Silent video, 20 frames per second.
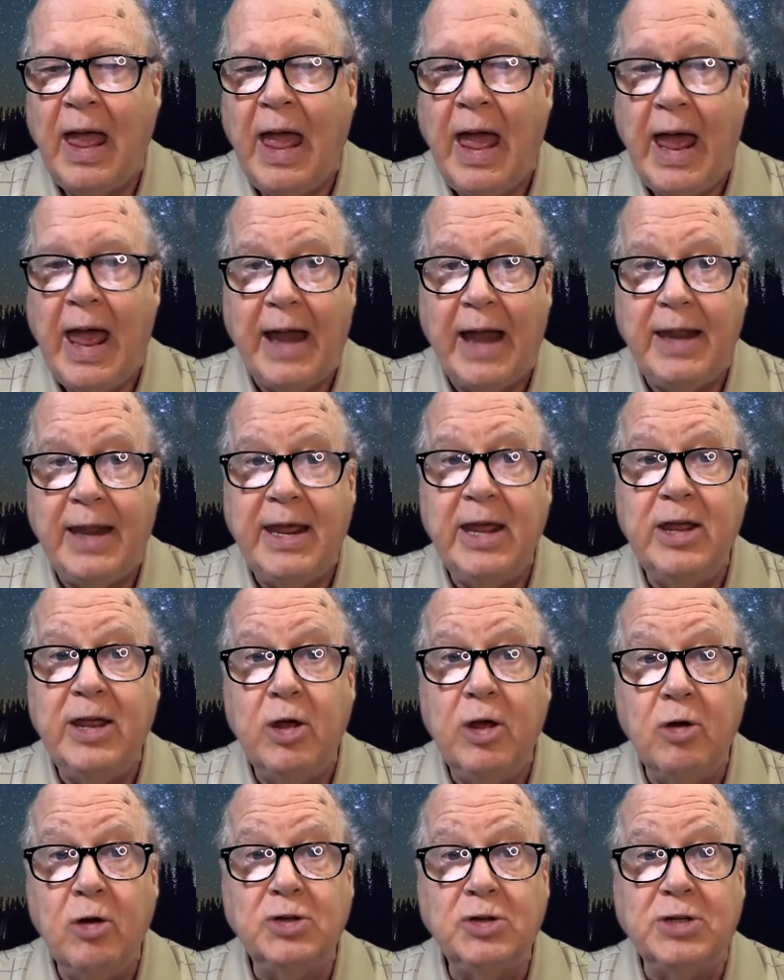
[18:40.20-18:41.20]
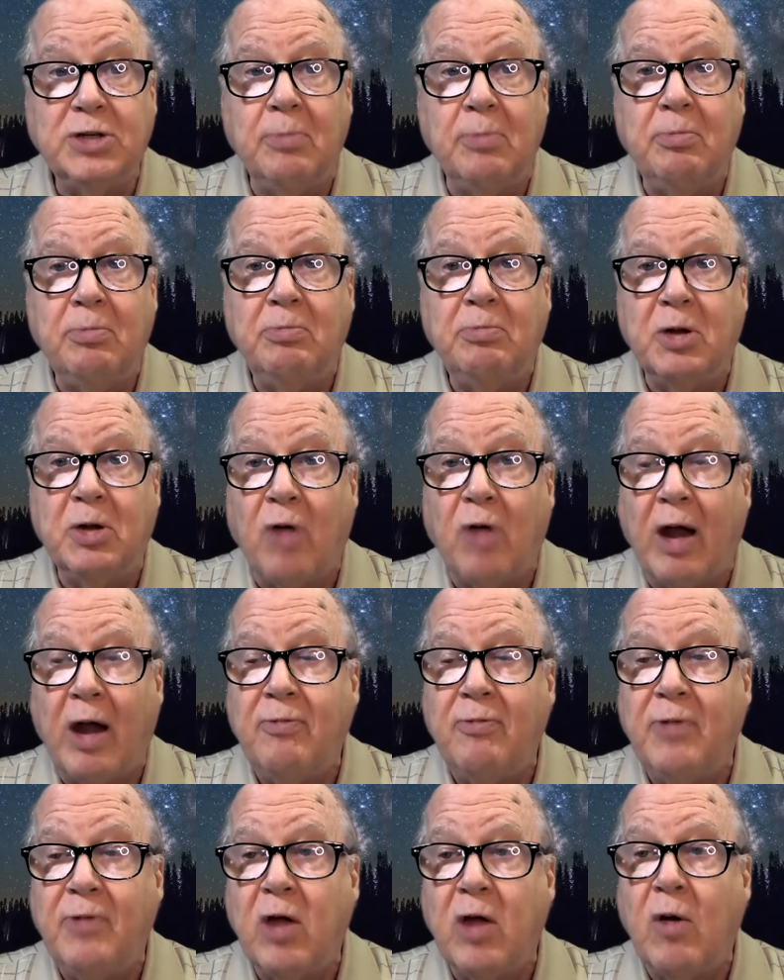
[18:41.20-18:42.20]
and he used them to try to
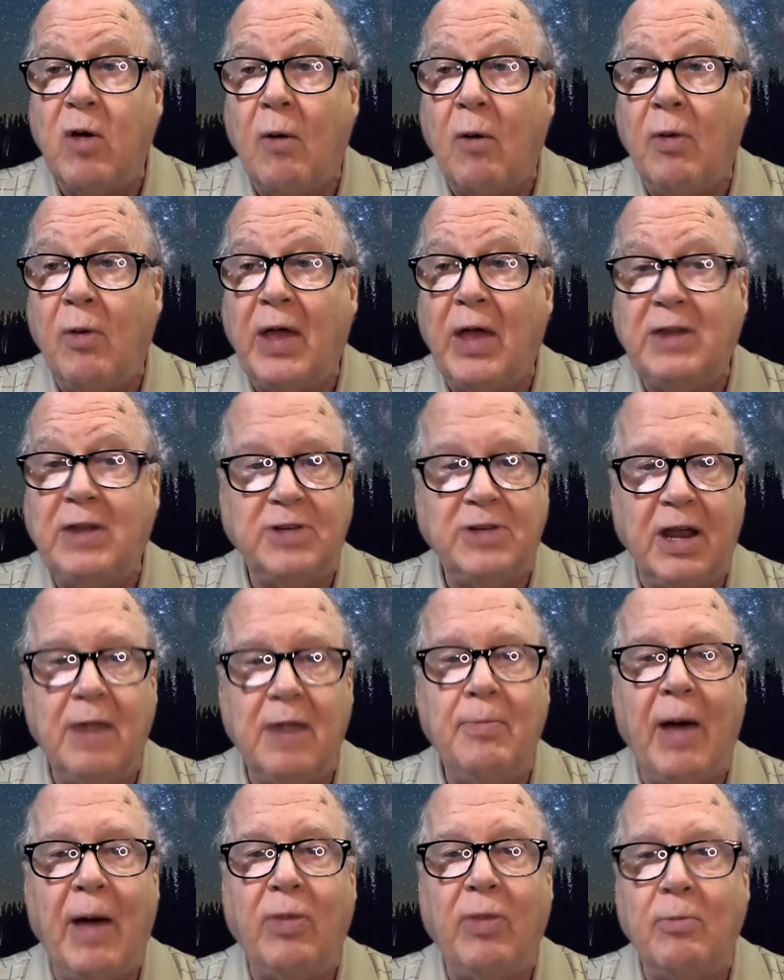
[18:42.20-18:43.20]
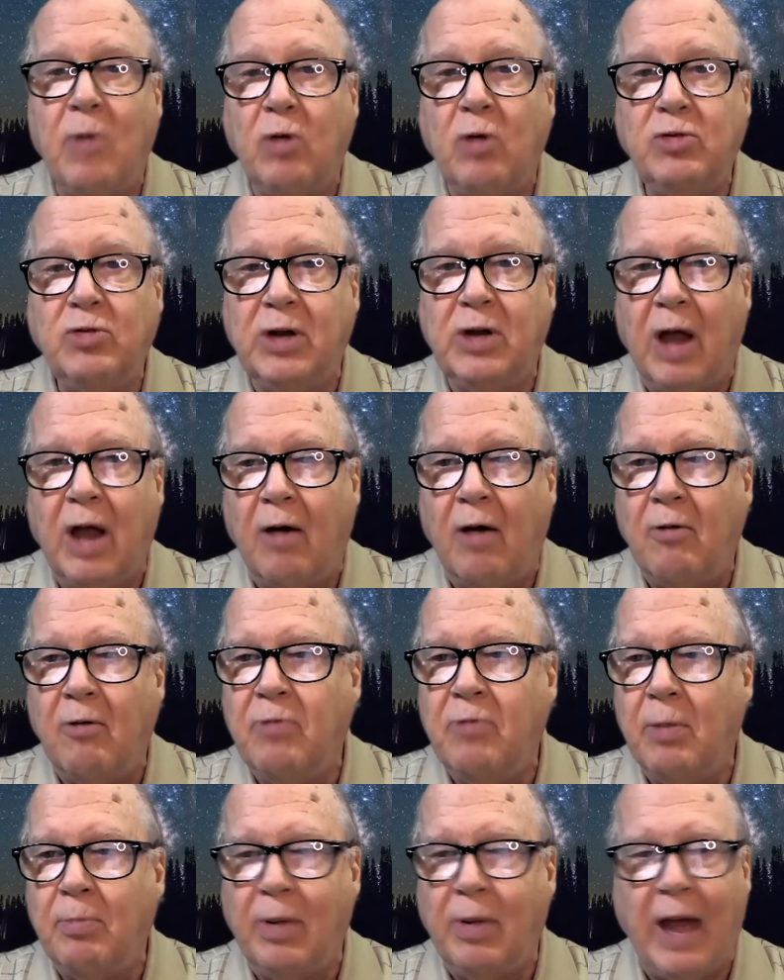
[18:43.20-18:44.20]
figure out what that said about the motion of
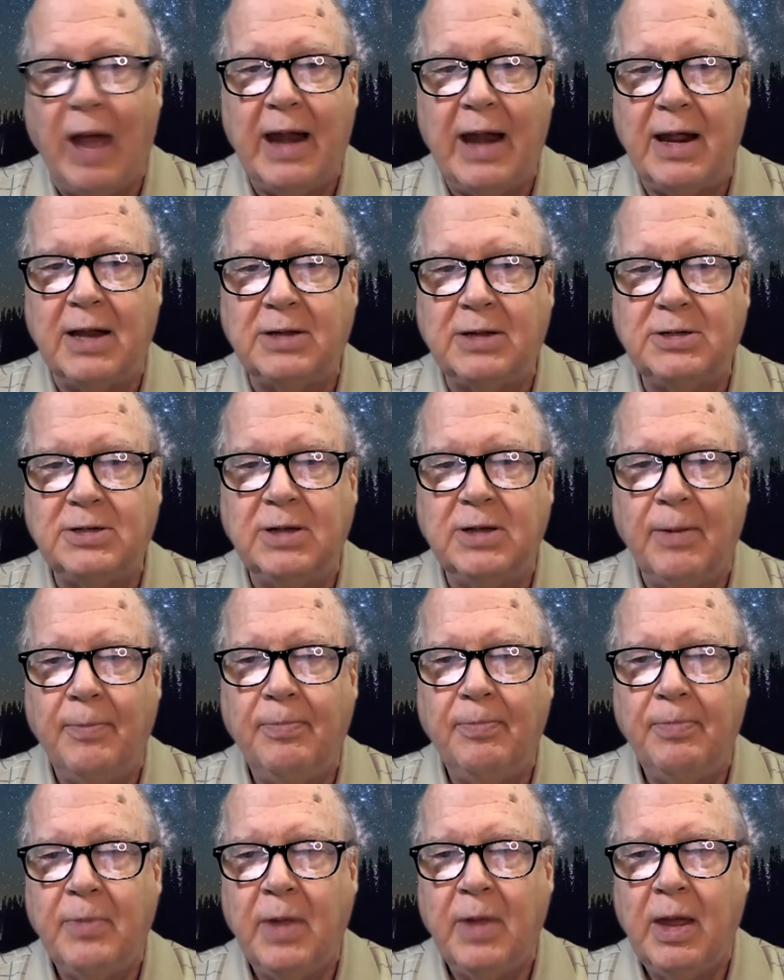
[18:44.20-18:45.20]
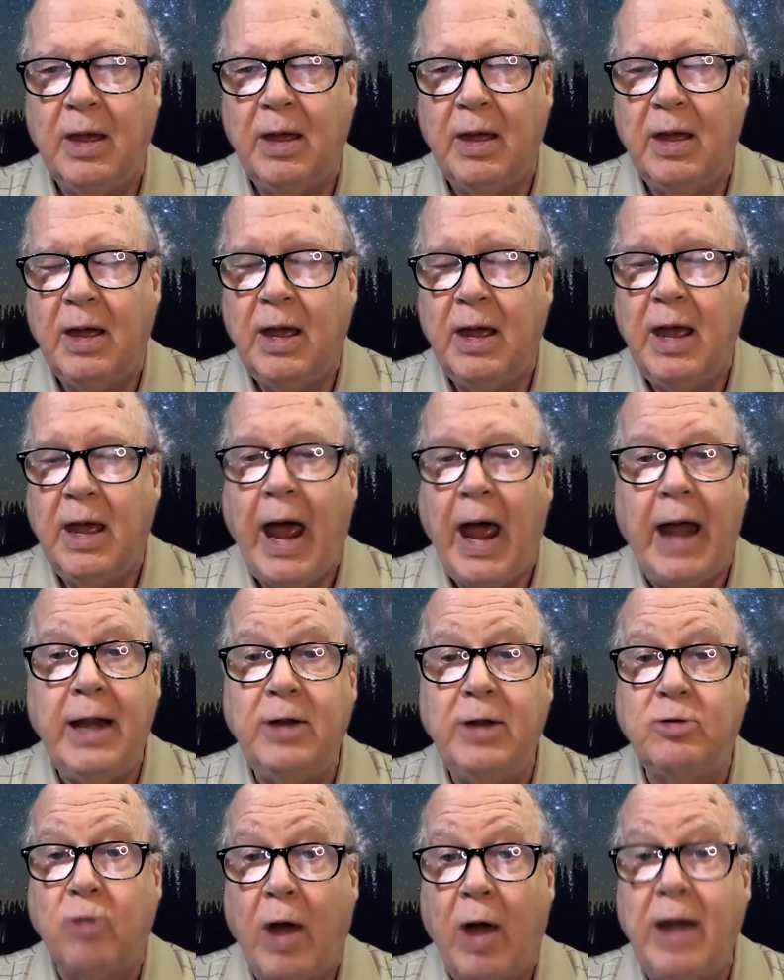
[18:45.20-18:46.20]
the planets. And
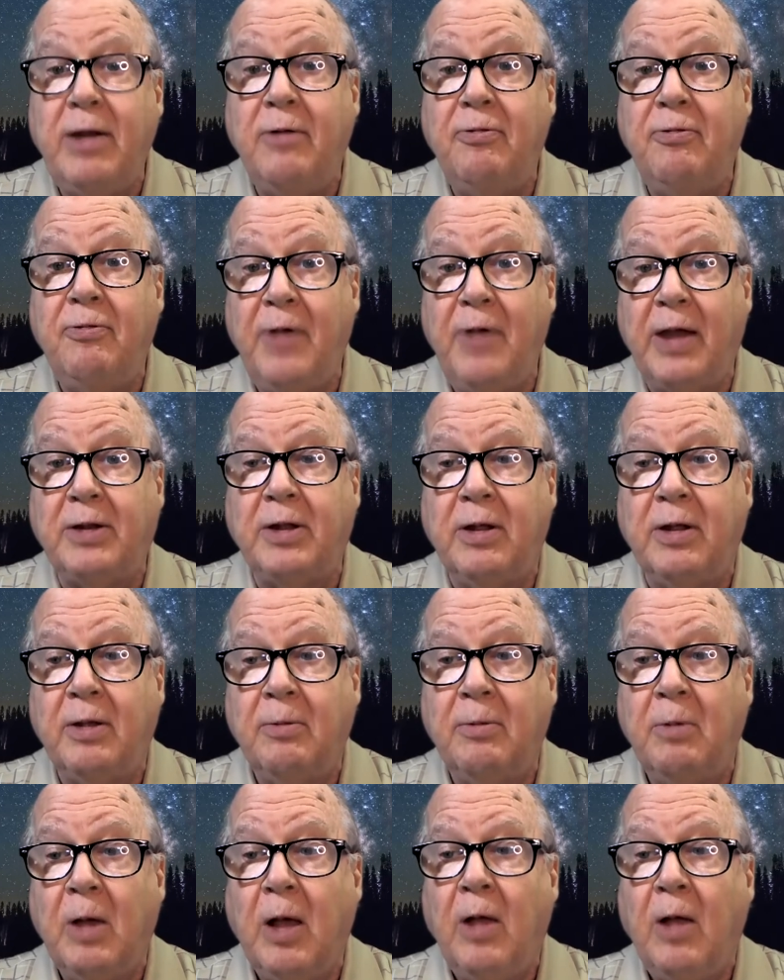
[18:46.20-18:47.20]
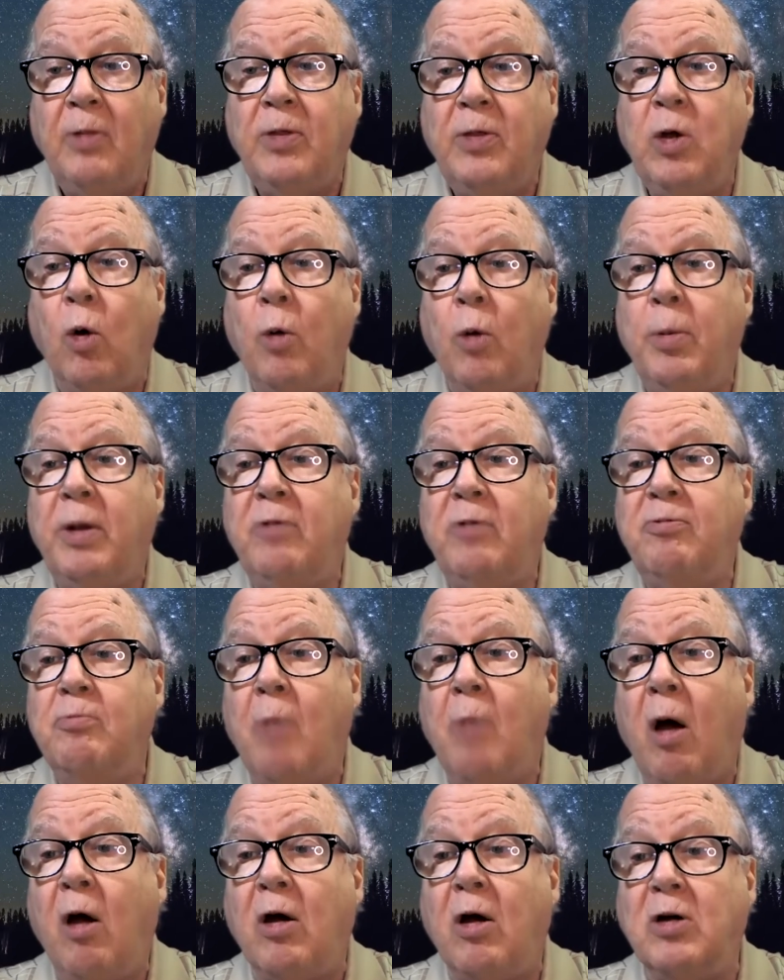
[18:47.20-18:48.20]
he tried to fit the orbit of
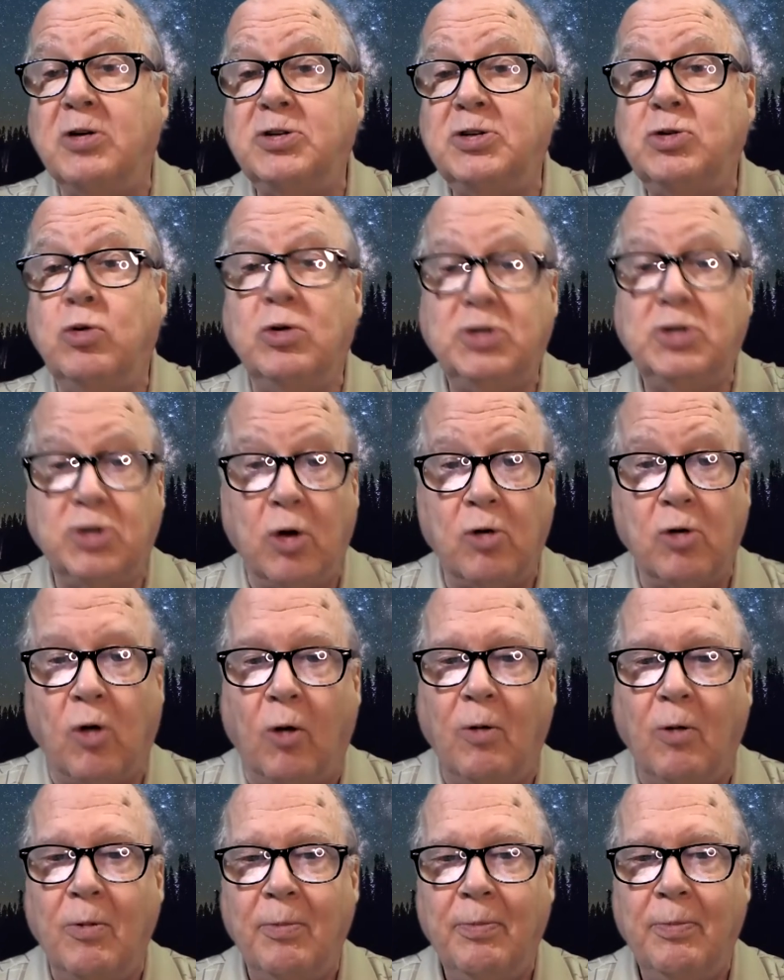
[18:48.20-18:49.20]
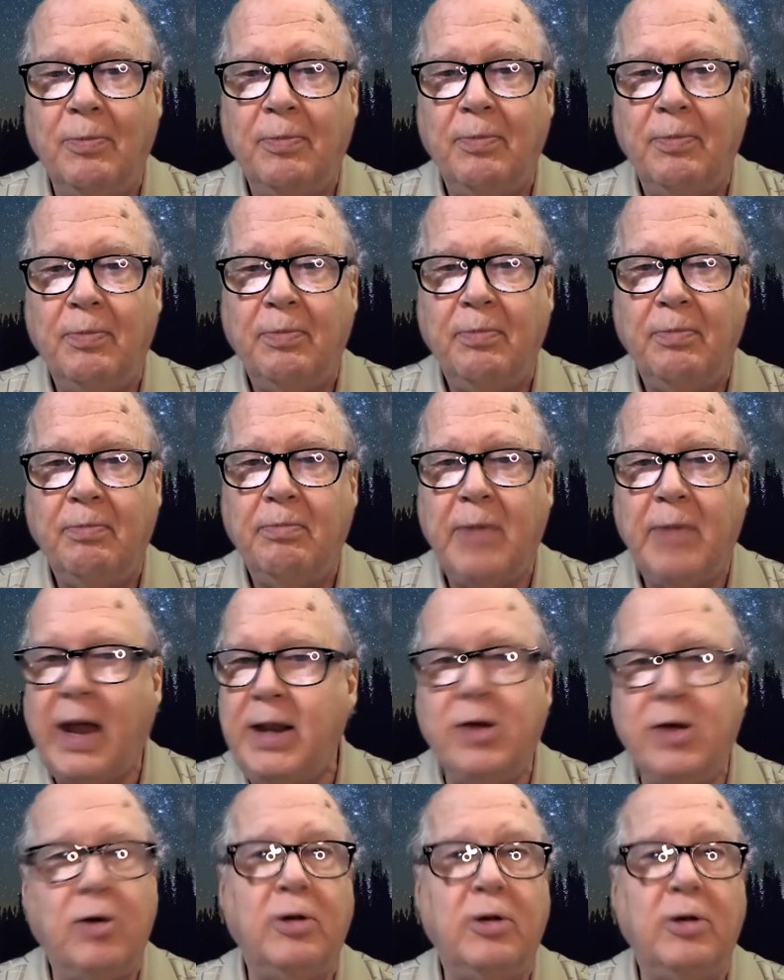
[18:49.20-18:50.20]
Mars to a circle, and
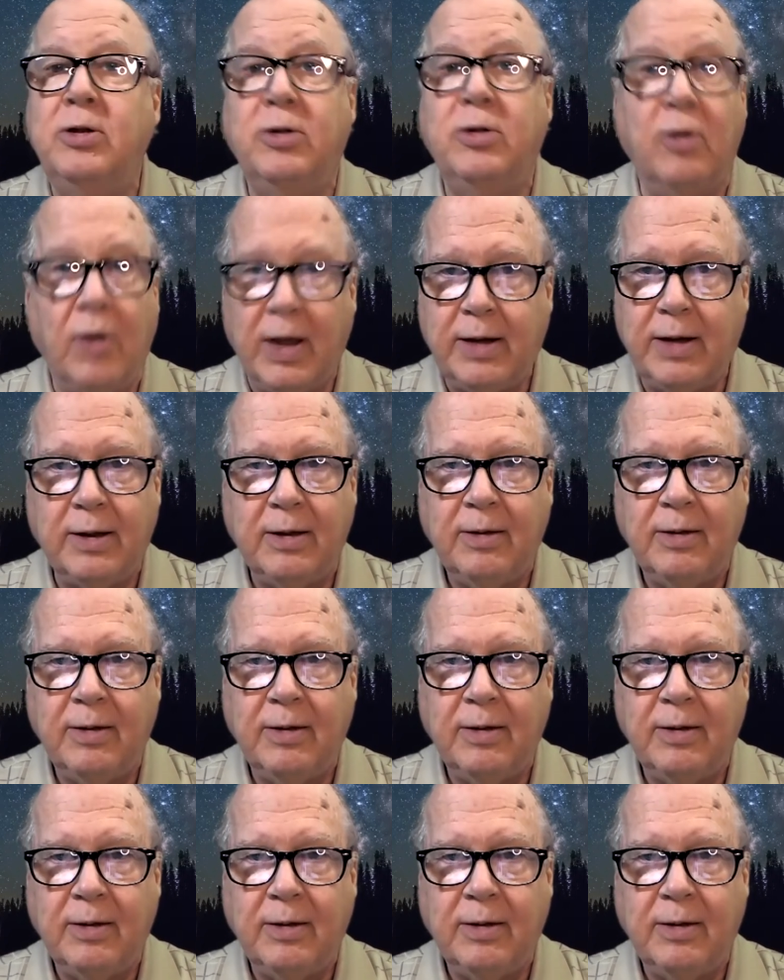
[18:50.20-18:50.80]
he couldn't do it.